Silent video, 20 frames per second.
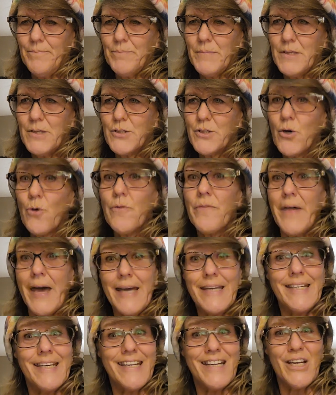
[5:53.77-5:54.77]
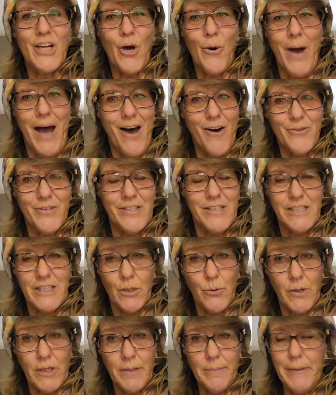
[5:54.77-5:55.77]
So they didn't know how to deal
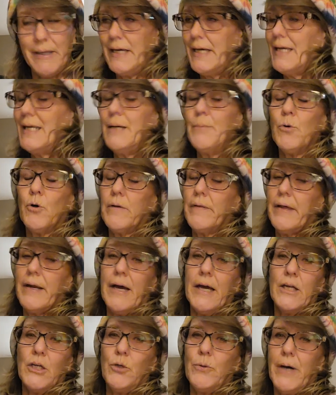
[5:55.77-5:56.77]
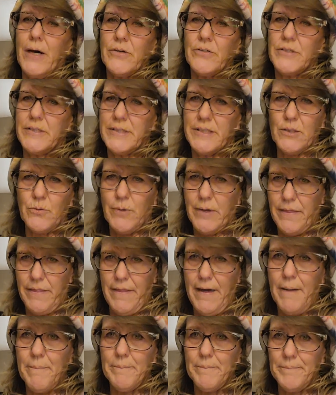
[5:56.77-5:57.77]
with me any more than I knew how to deal with
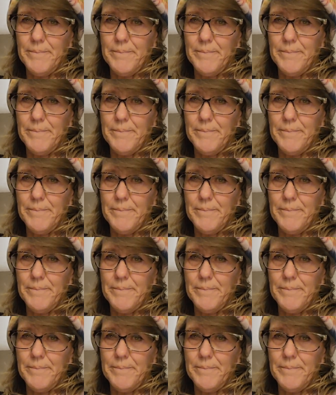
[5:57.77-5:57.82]
them,